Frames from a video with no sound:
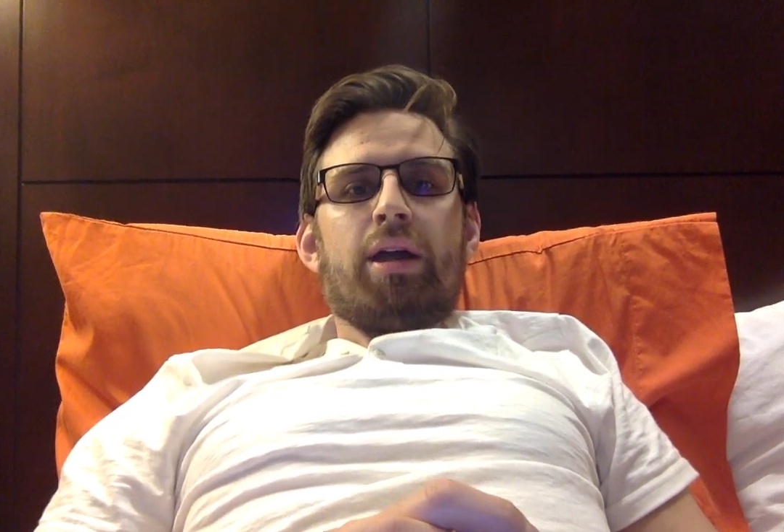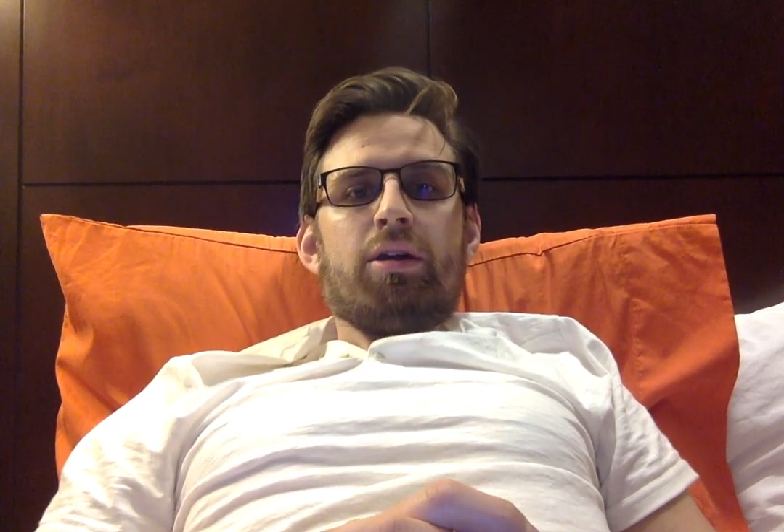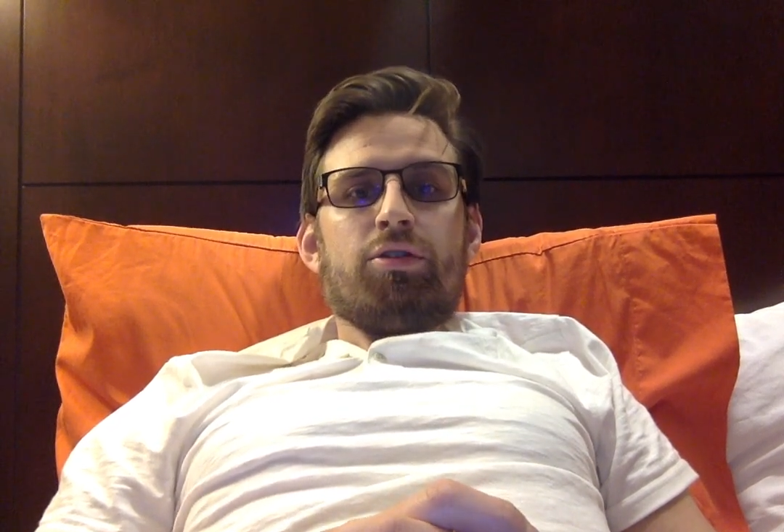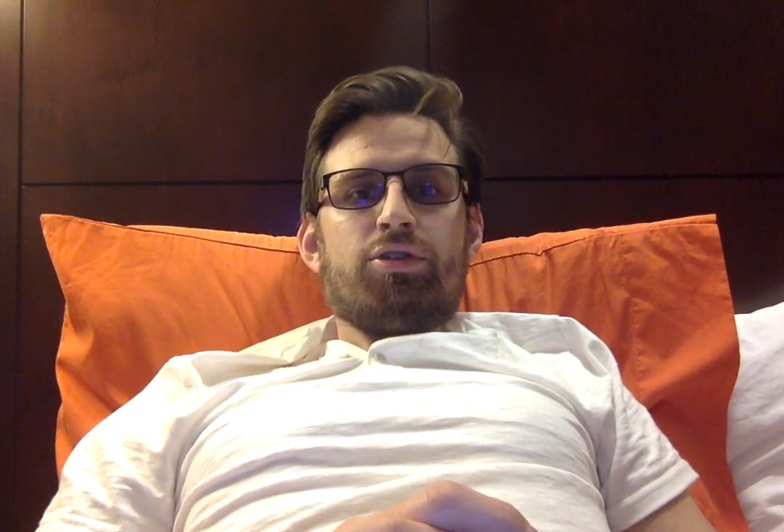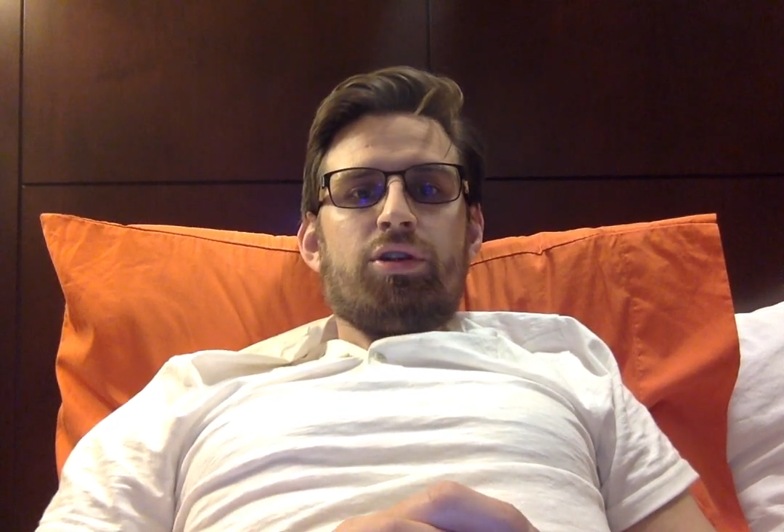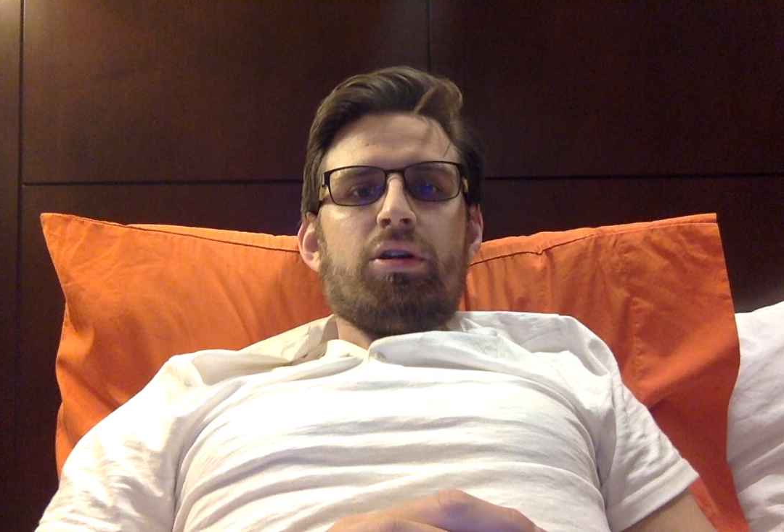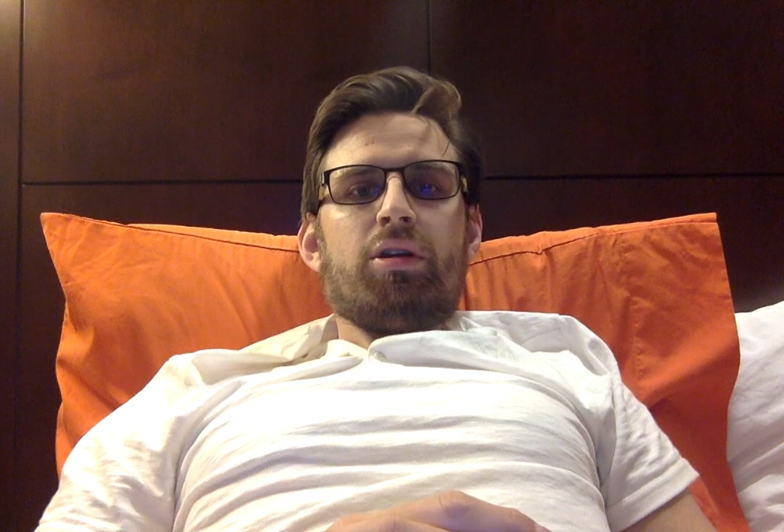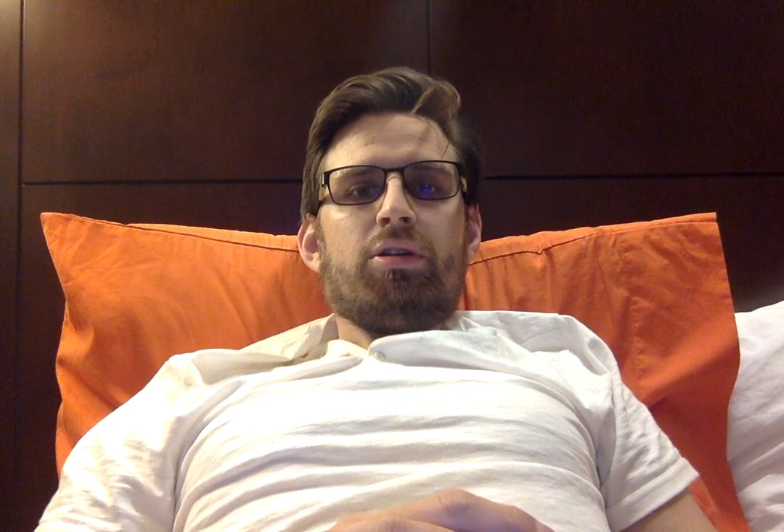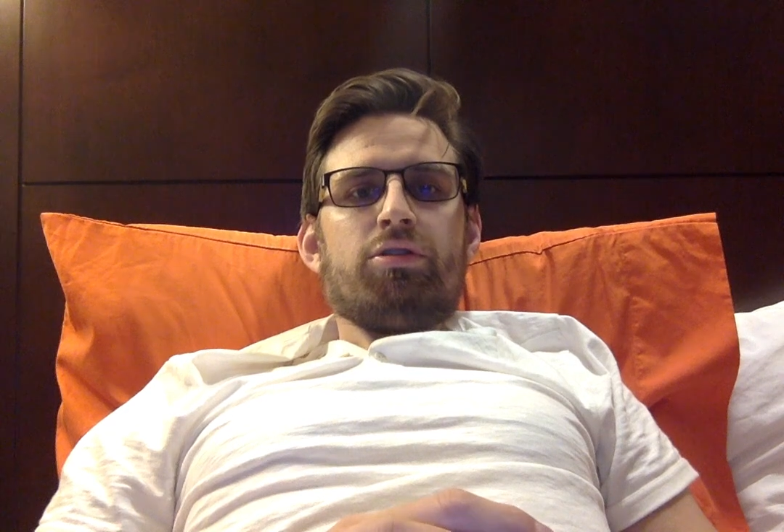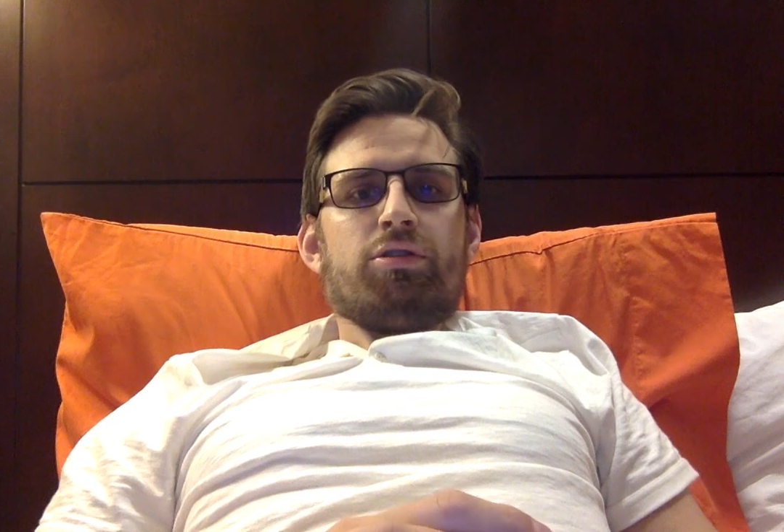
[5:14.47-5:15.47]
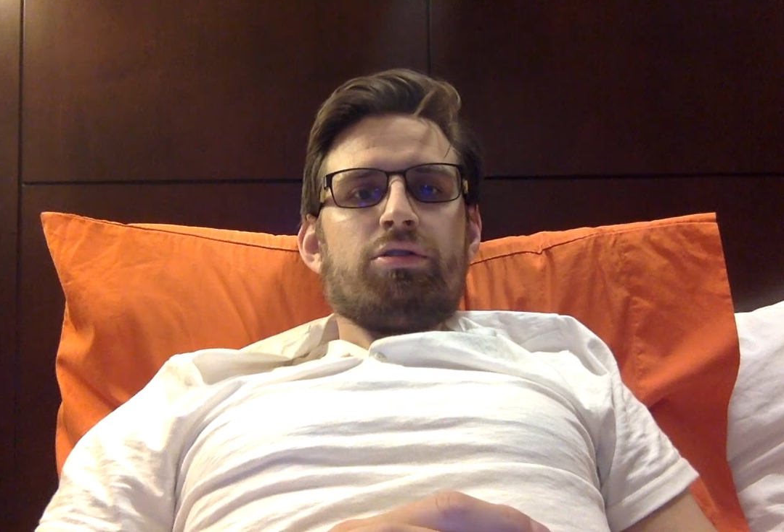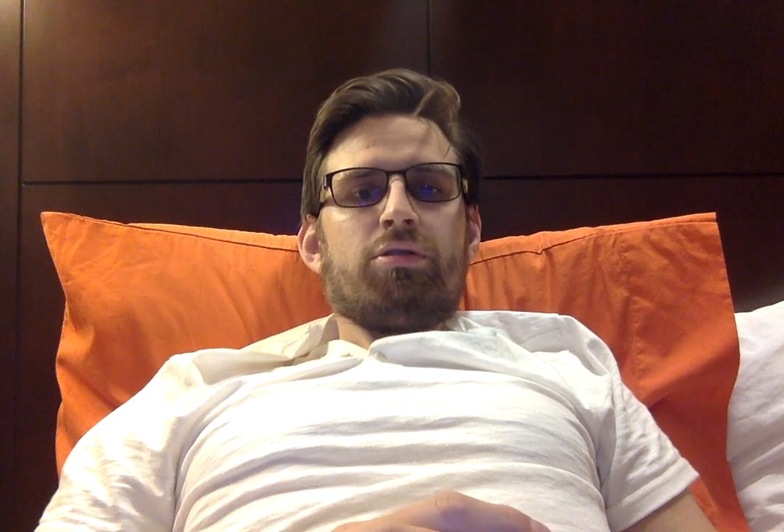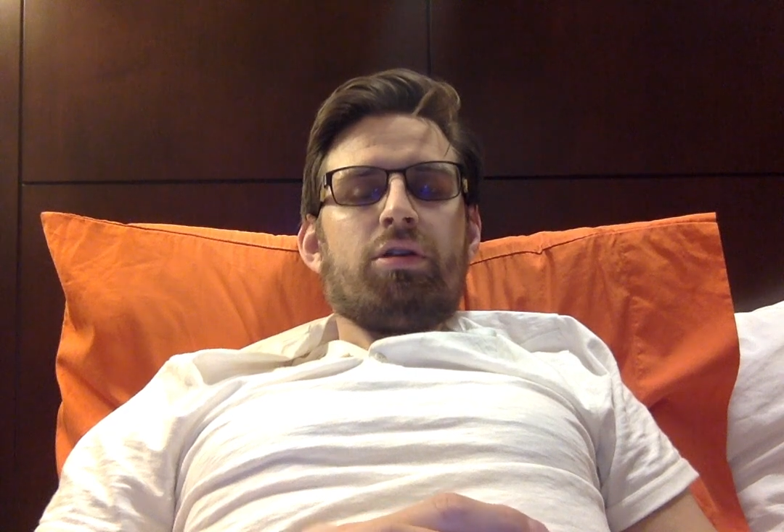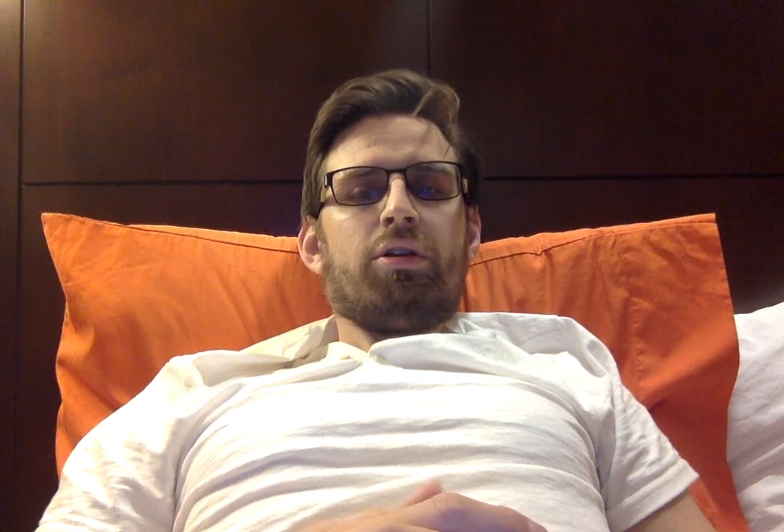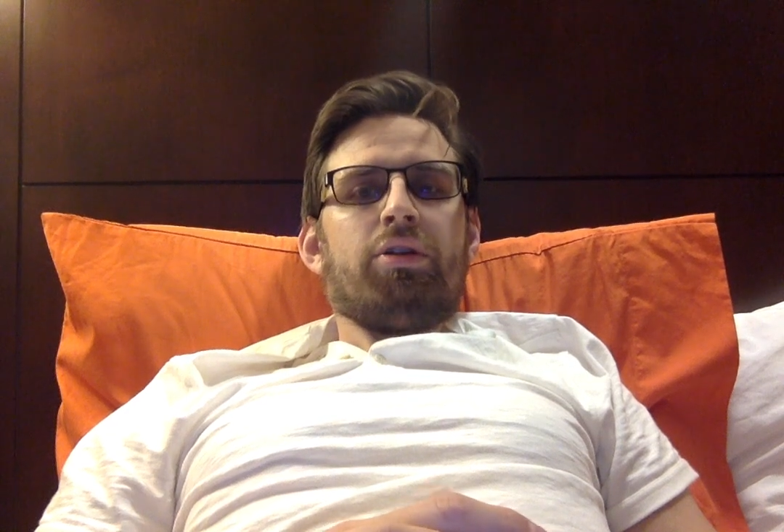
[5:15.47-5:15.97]
energy and just
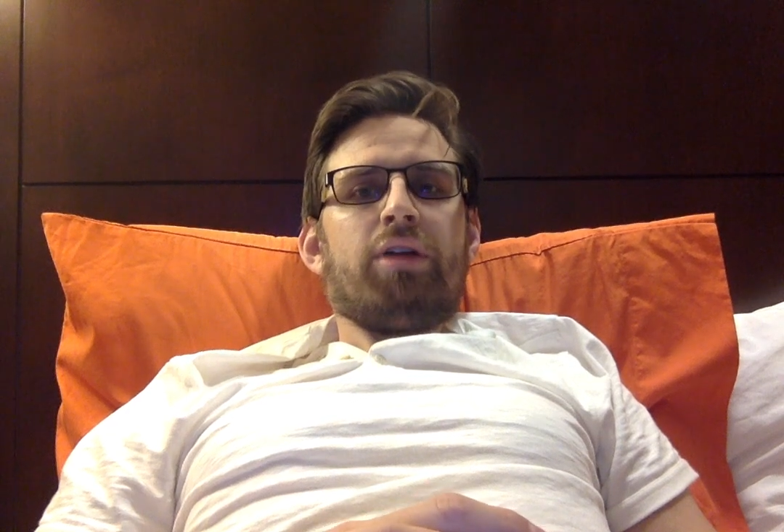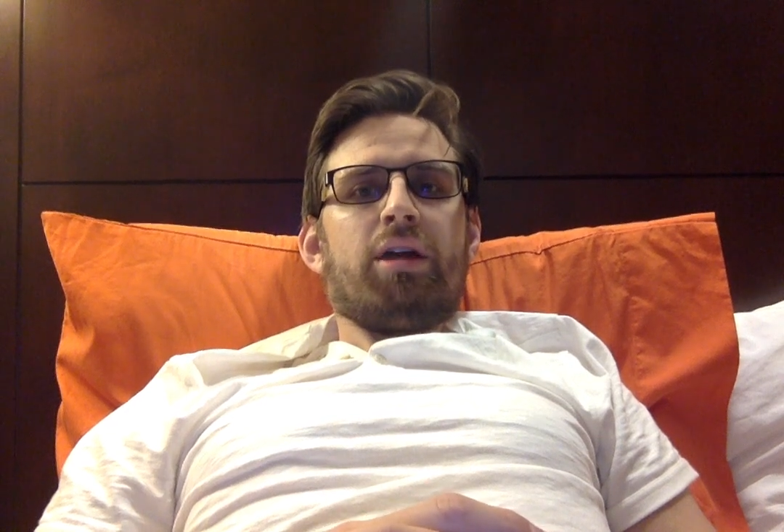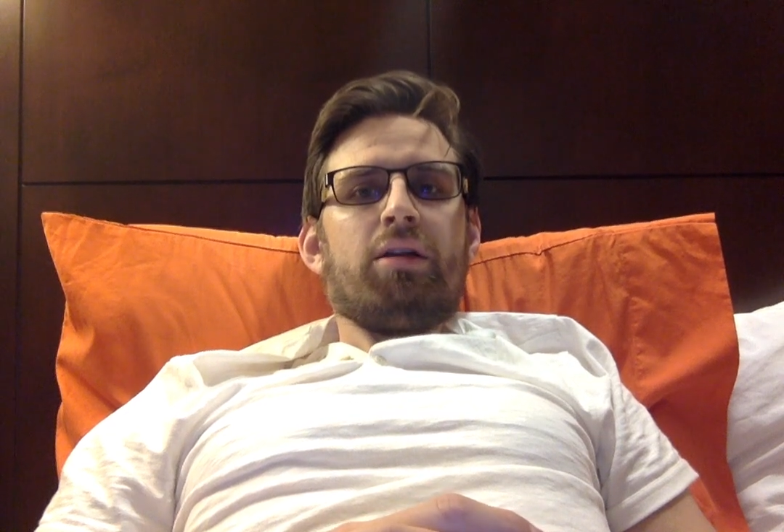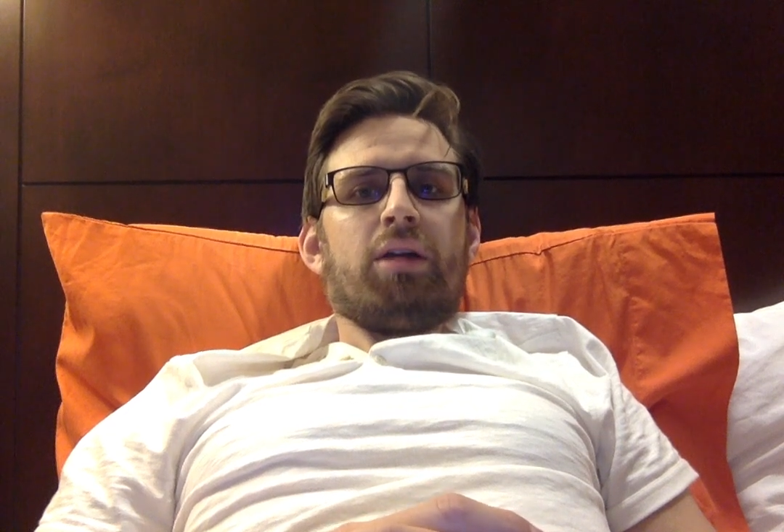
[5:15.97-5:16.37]
clear head.